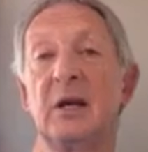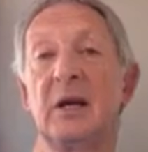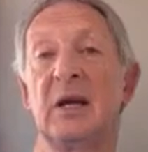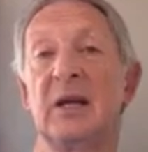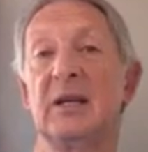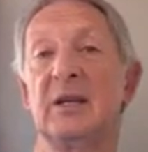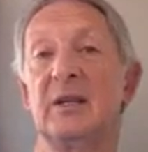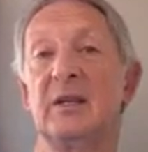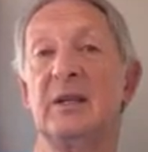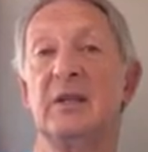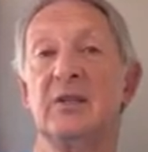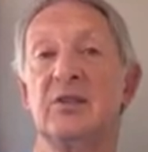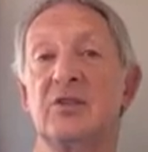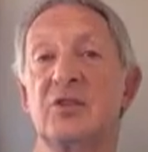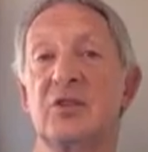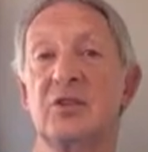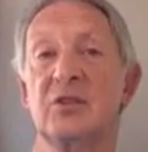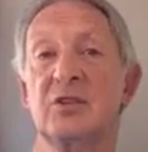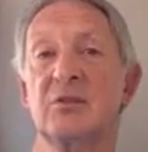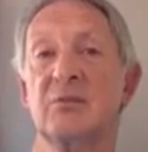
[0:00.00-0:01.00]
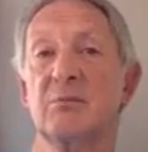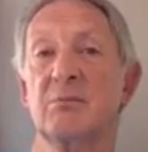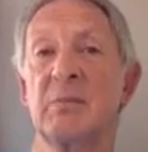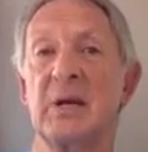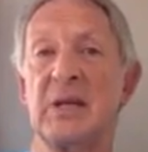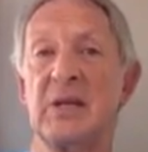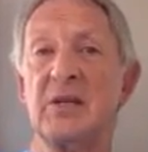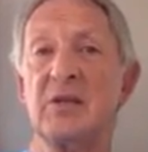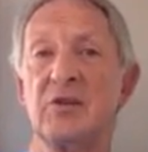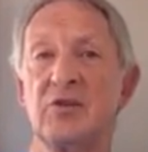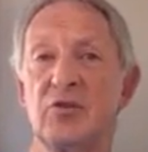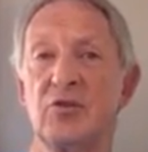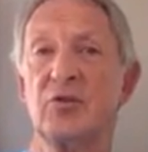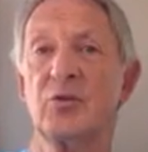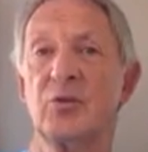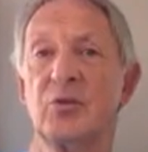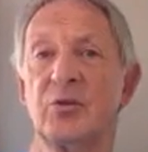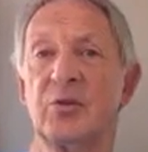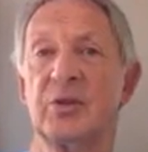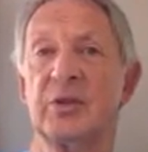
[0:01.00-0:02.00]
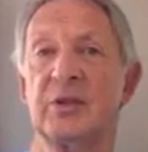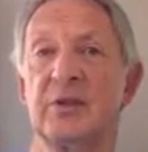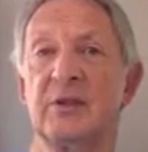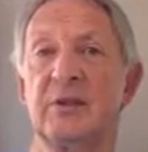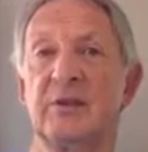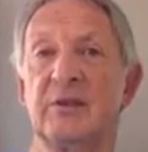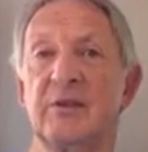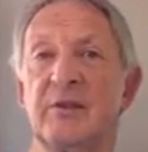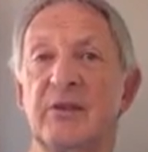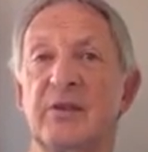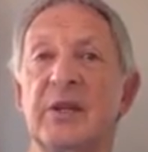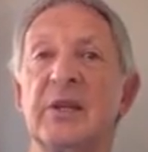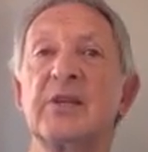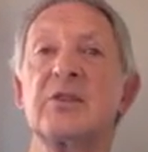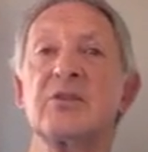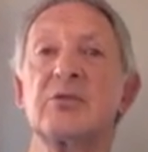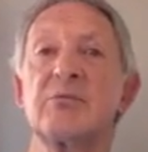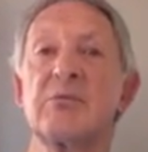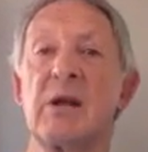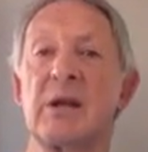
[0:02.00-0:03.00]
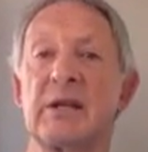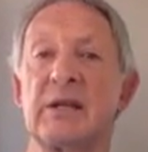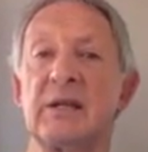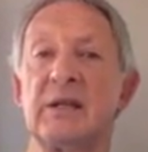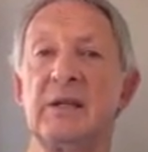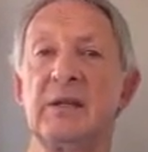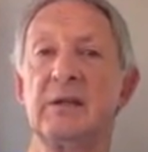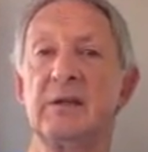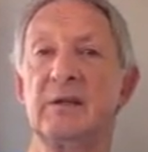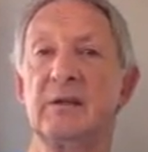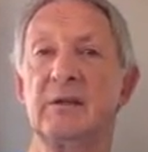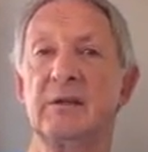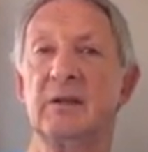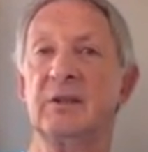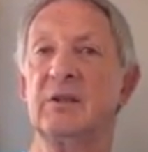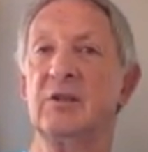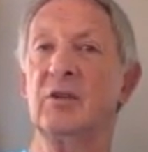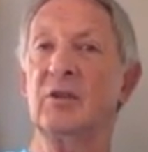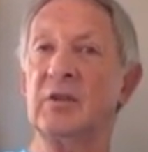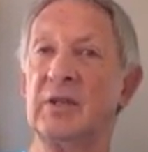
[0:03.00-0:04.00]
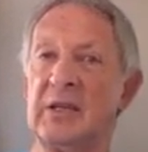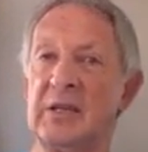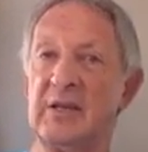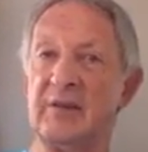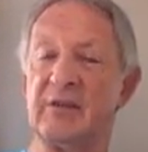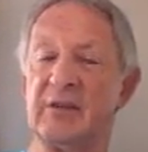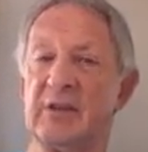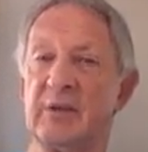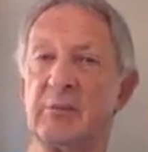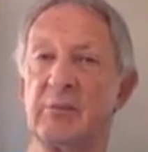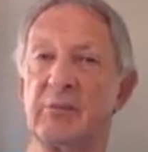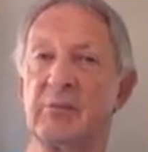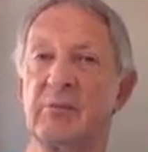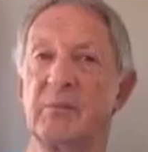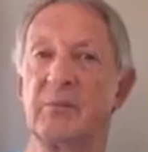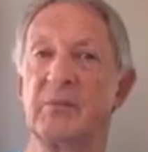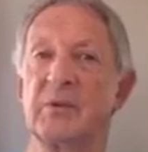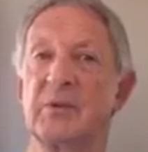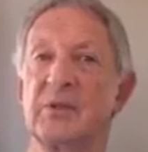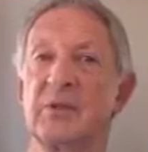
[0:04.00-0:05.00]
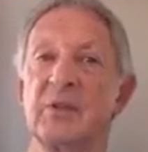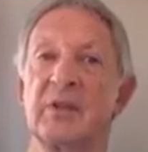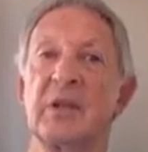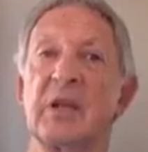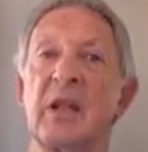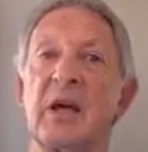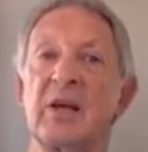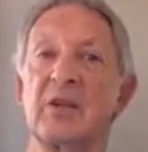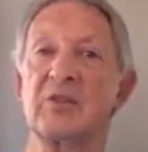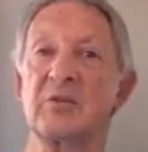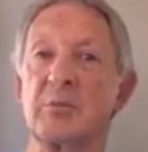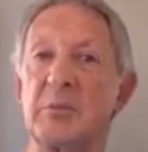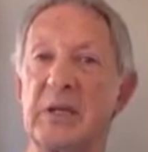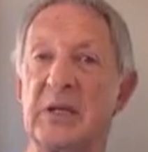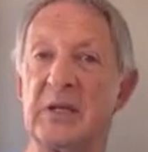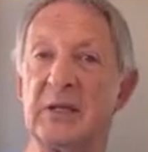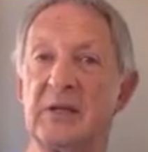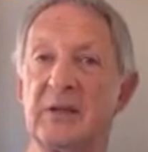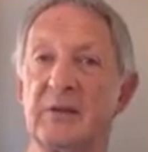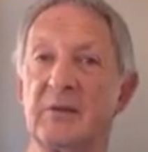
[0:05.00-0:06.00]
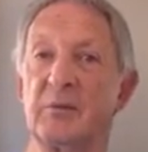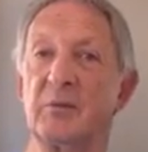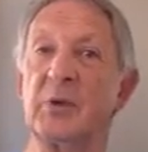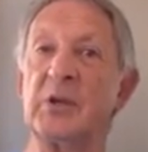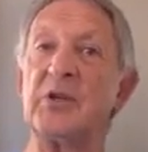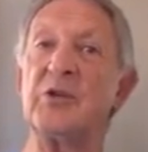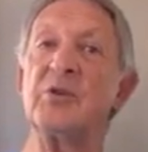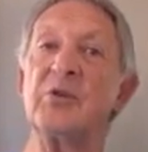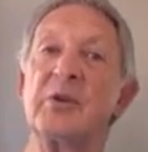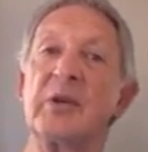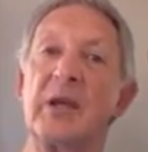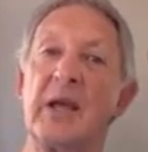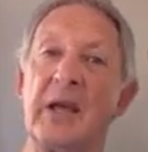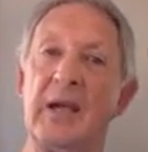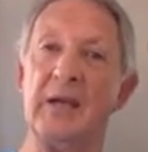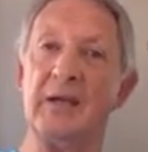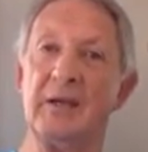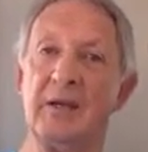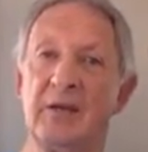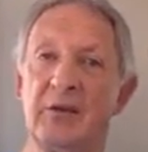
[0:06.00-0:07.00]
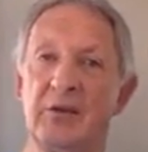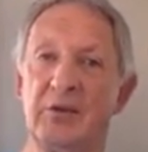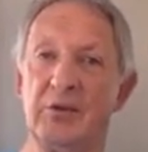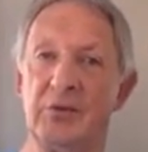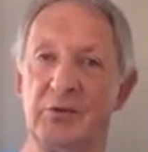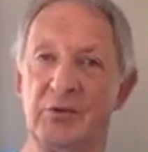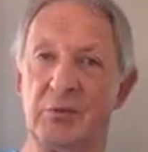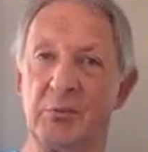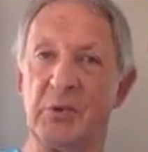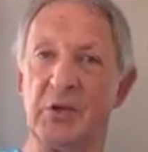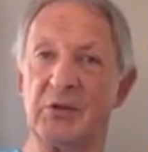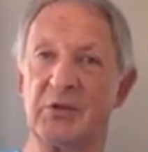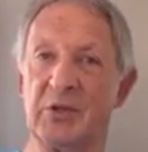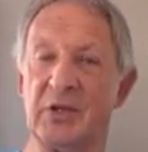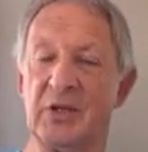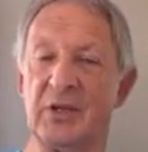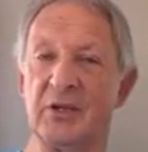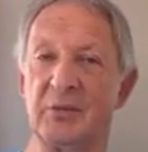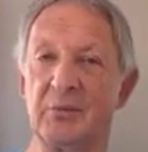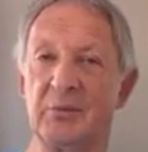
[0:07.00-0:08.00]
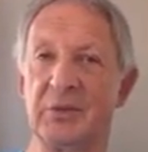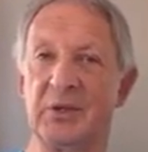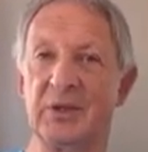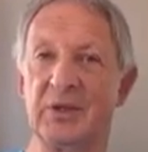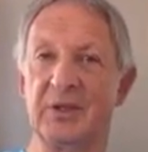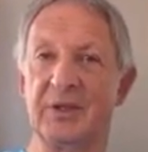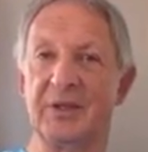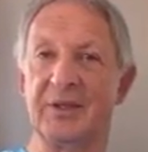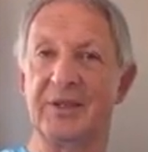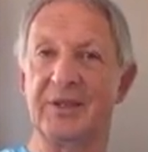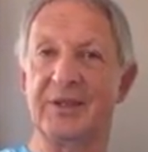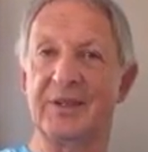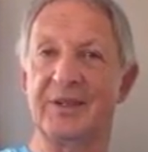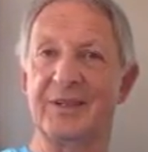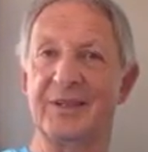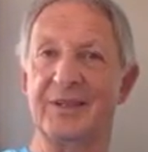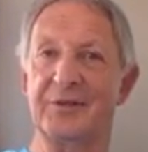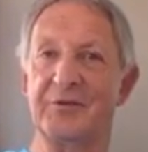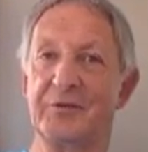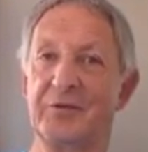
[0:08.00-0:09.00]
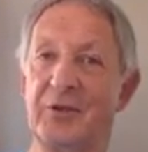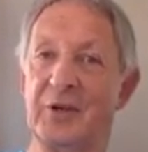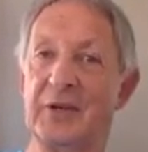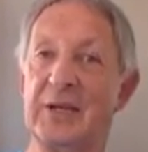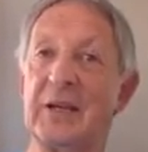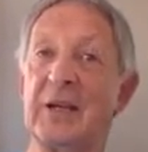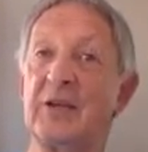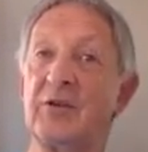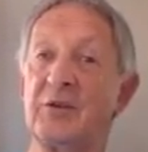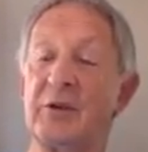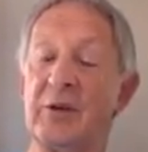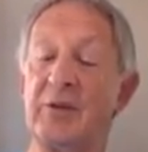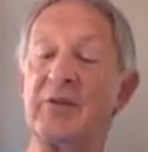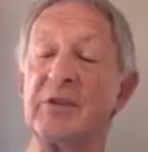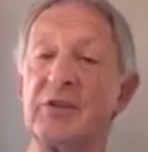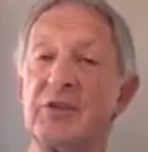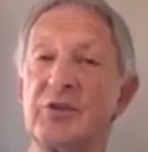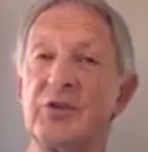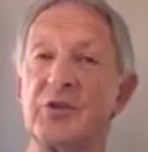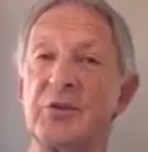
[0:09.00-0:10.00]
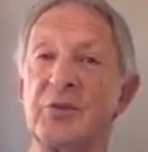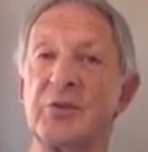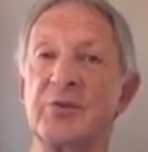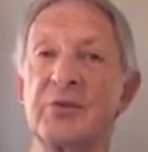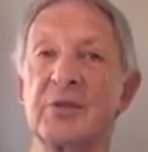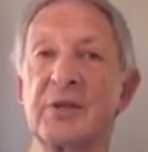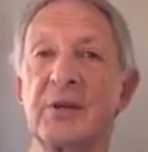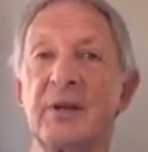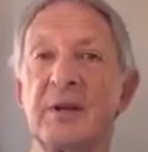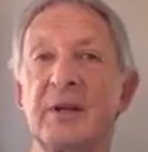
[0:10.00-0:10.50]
And it's just making sure that things are running and not leaving them till the last minute when you can go and use your motorhome and find out you have issues.